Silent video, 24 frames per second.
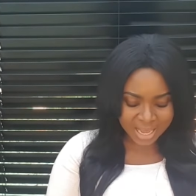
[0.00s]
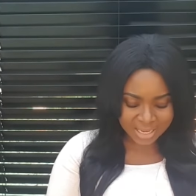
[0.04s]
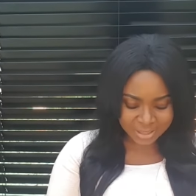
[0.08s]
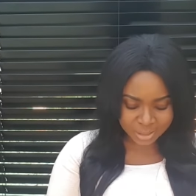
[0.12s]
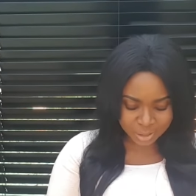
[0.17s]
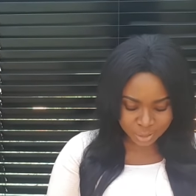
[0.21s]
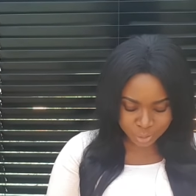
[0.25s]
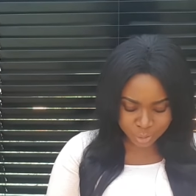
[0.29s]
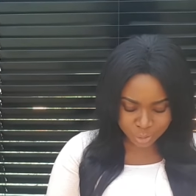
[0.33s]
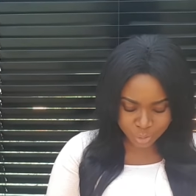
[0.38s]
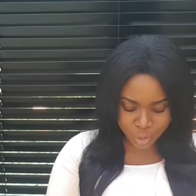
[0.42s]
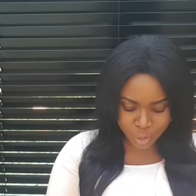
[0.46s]

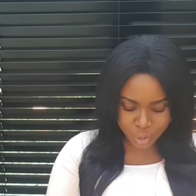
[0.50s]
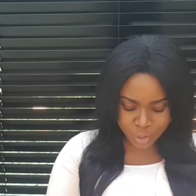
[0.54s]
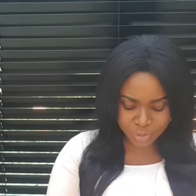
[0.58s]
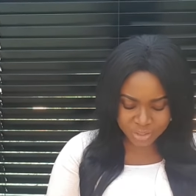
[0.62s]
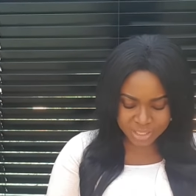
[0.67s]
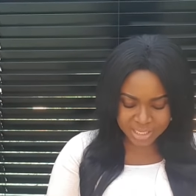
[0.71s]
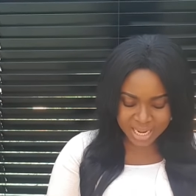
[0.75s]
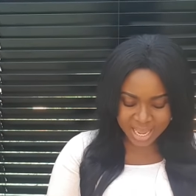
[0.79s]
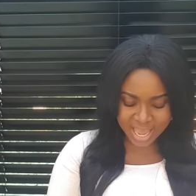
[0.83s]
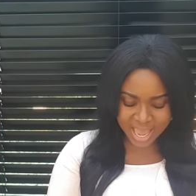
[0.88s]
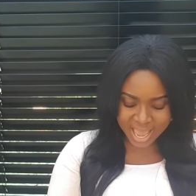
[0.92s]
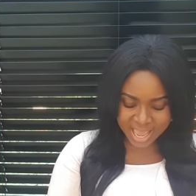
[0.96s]
at
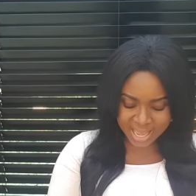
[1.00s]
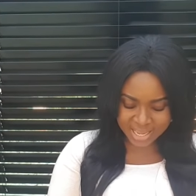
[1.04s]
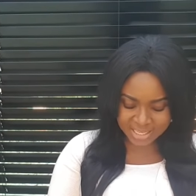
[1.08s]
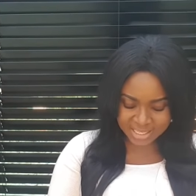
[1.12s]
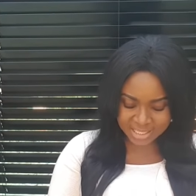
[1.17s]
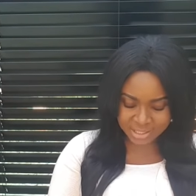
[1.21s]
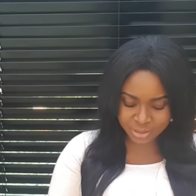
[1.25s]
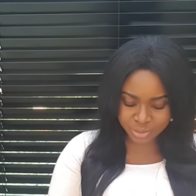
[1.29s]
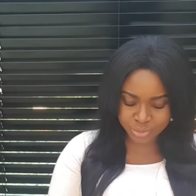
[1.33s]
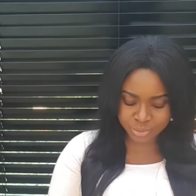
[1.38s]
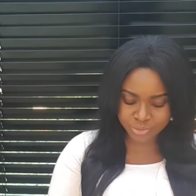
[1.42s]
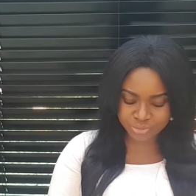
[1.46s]
dawn, the
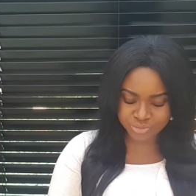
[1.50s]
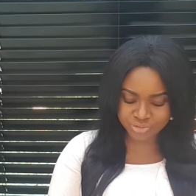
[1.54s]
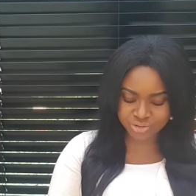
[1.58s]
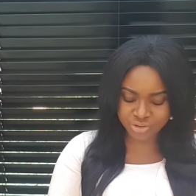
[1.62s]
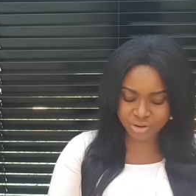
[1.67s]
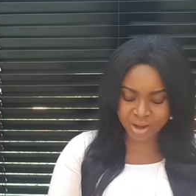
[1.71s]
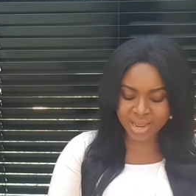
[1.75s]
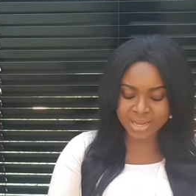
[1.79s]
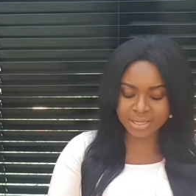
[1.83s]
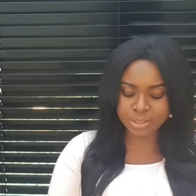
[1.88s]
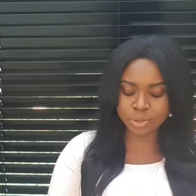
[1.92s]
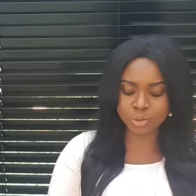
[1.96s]
angels
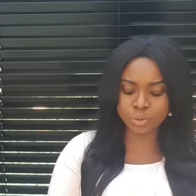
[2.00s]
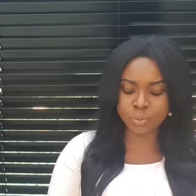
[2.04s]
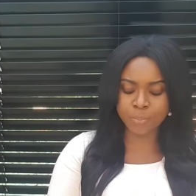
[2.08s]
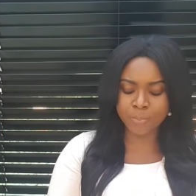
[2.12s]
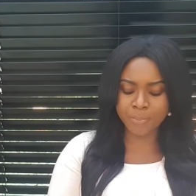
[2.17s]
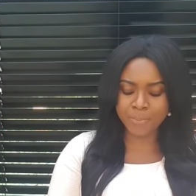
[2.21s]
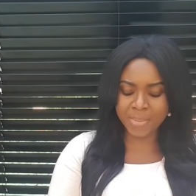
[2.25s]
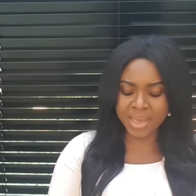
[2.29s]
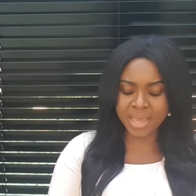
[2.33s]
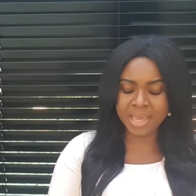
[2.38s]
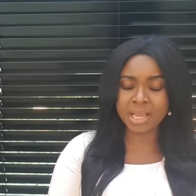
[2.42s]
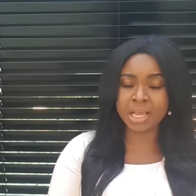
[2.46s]
tried to
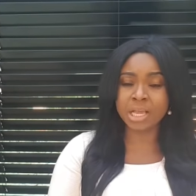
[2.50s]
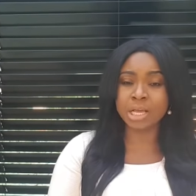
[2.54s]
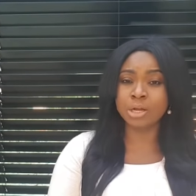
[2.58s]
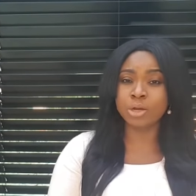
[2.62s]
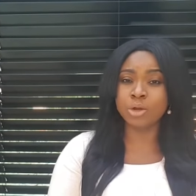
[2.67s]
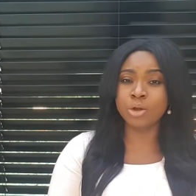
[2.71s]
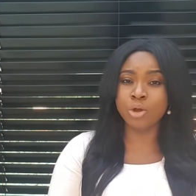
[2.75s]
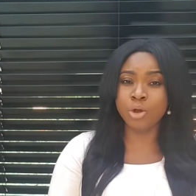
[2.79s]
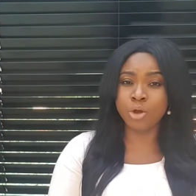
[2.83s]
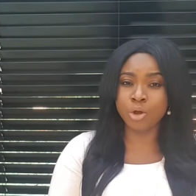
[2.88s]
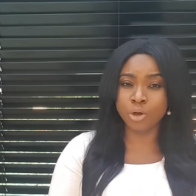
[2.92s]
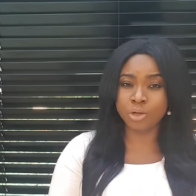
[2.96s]
make
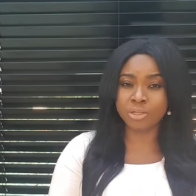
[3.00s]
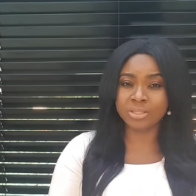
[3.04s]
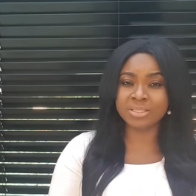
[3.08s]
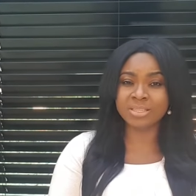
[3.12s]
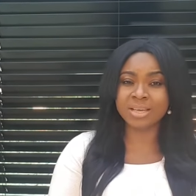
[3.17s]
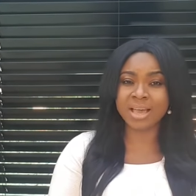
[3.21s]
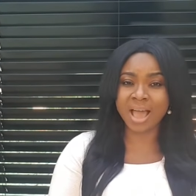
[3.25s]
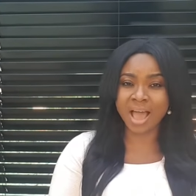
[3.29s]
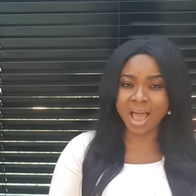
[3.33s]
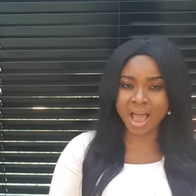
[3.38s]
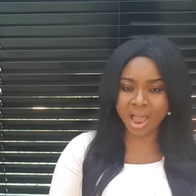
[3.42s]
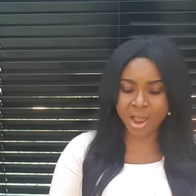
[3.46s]

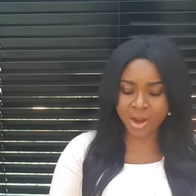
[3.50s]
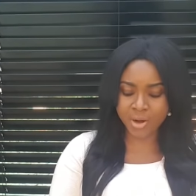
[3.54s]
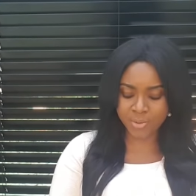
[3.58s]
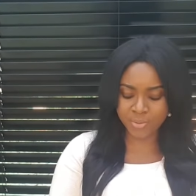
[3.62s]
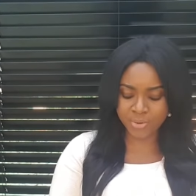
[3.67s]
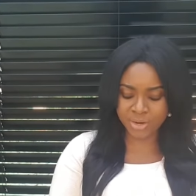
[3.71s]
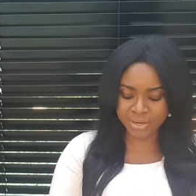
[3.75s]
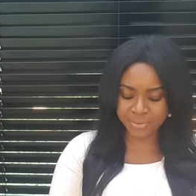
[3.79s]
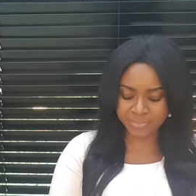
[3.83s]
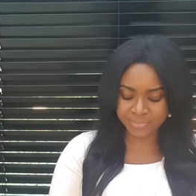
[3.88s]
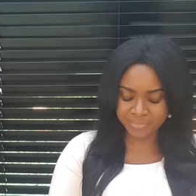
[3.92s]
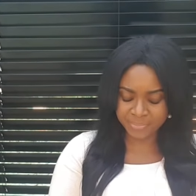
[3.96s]
Lot
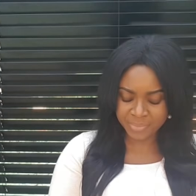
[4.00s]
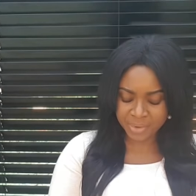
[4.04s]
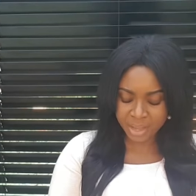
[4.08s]
hurry.